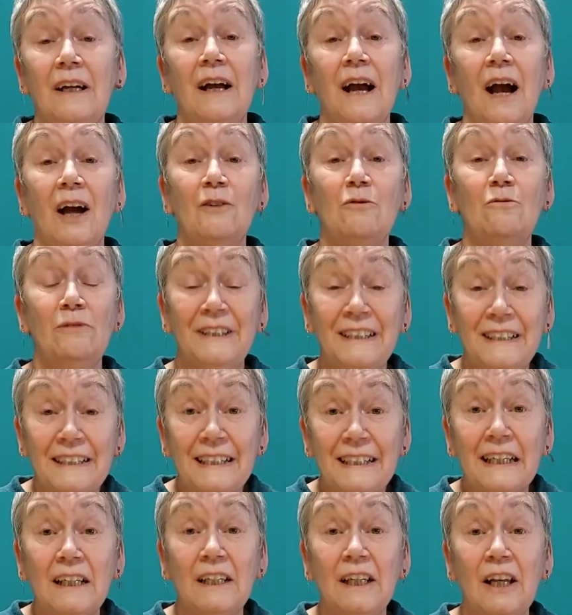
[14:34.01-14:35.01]
I read
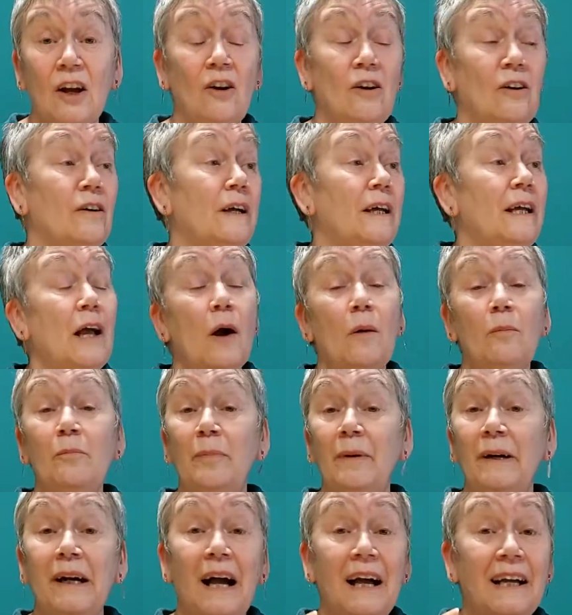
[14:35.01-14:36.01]
it a lot,
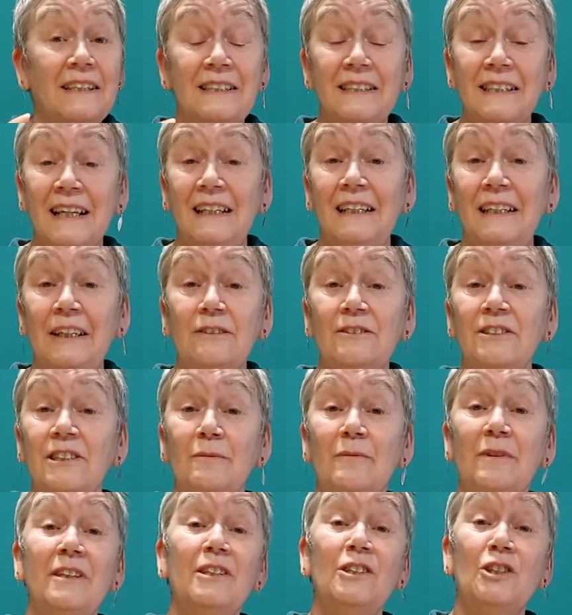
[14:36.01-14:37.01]
but I tell you, some
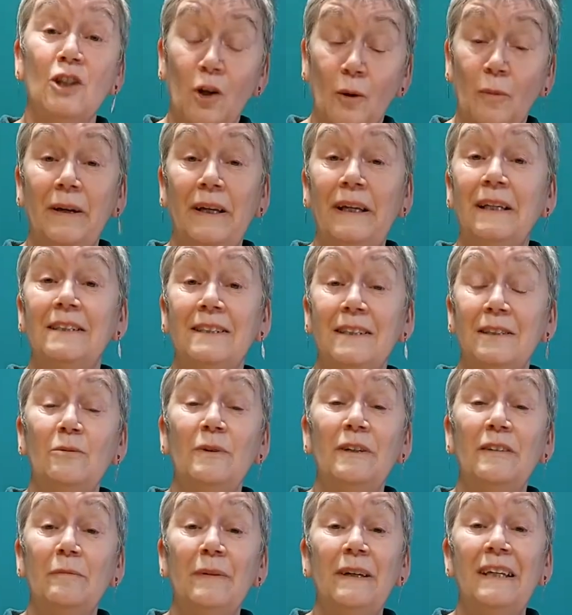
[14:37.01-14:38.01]
of the topics that
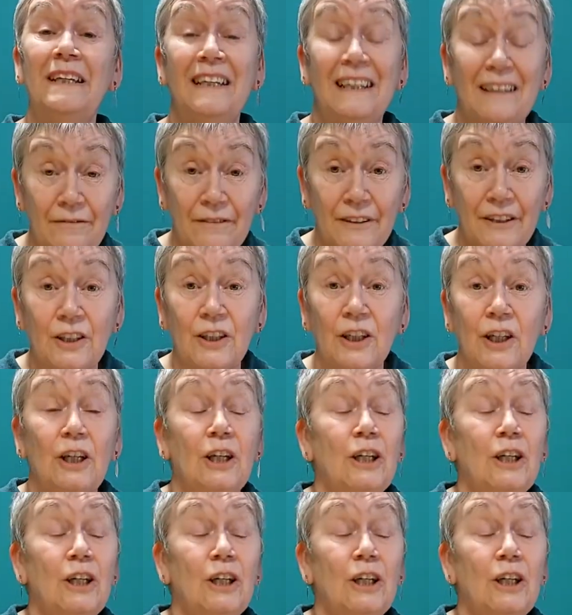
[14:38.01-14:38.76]
we've been given